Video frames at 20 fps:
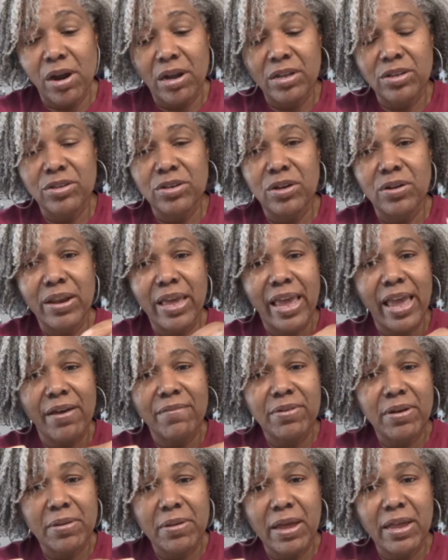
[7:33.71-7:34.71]
they have
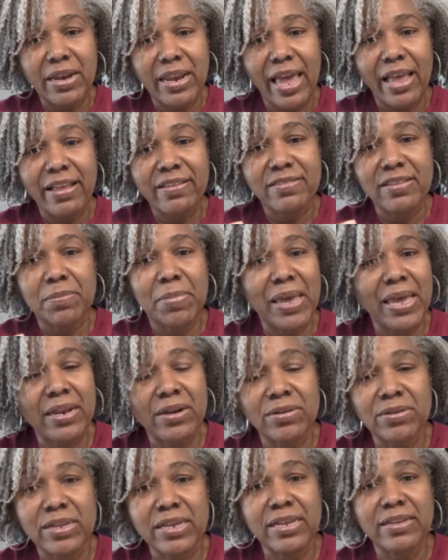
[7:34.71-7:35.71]
an elastic band on
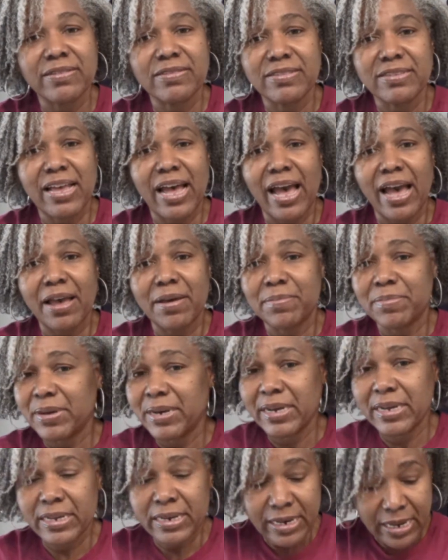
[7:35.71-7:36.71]
the inside,
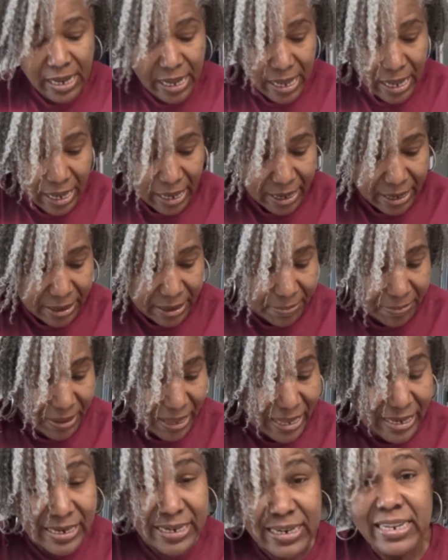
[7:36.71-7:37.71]
but
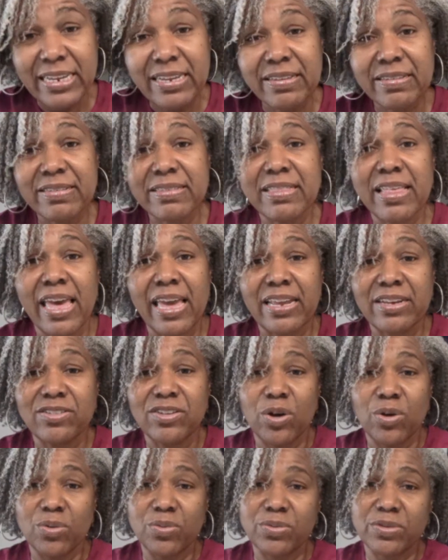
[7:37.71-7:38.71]
at least they
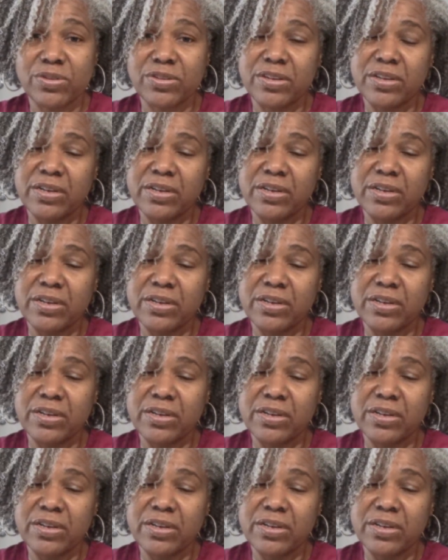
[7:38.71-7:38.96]
don't